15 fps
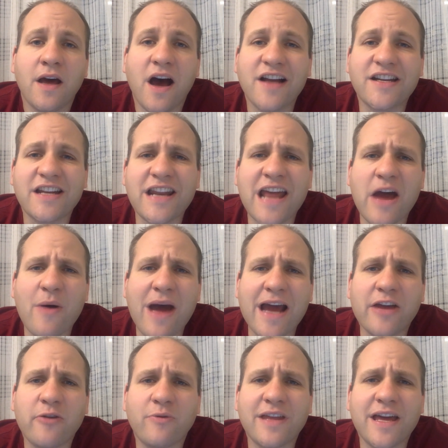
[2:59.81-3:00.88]
I don't know how
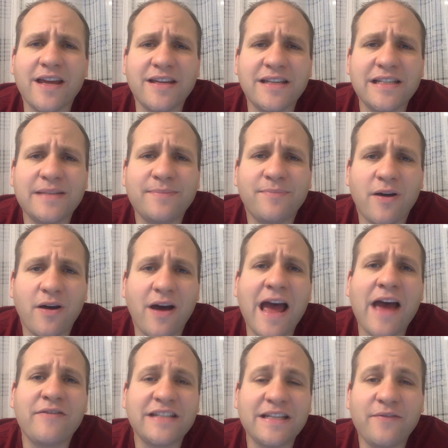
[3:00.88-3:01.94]
accurate that is, but I
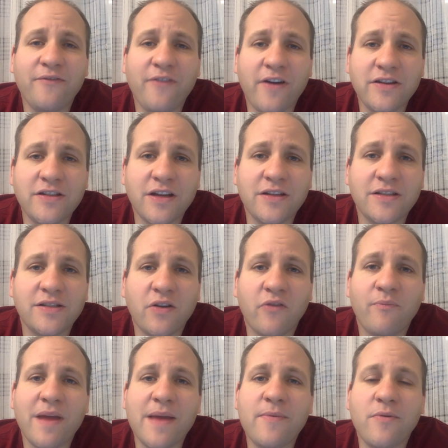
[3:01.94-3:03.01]
have seen photos
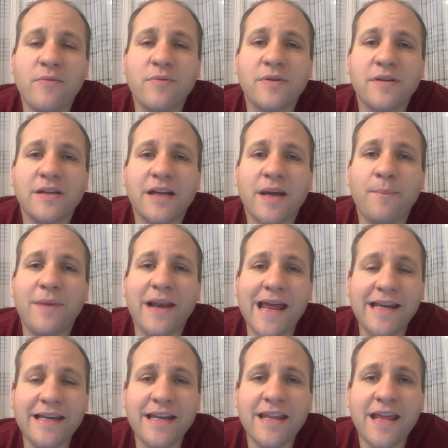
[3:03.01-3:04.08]
of people
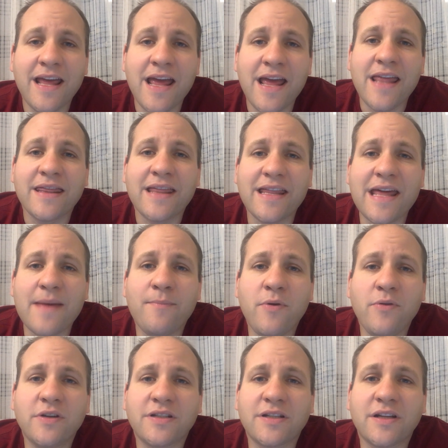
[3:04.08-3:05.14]
complaining that their
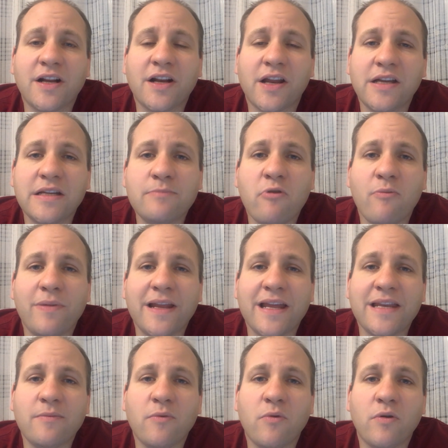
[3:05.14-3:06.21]
boot doesn't close properly
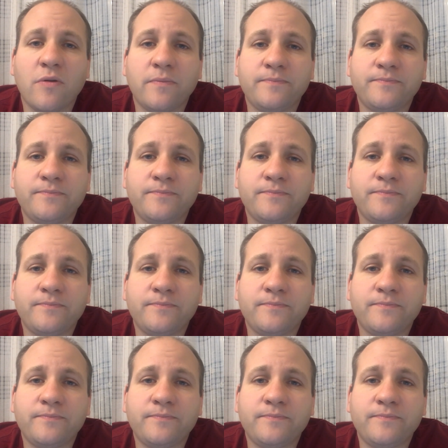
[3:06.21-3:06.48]
anymore.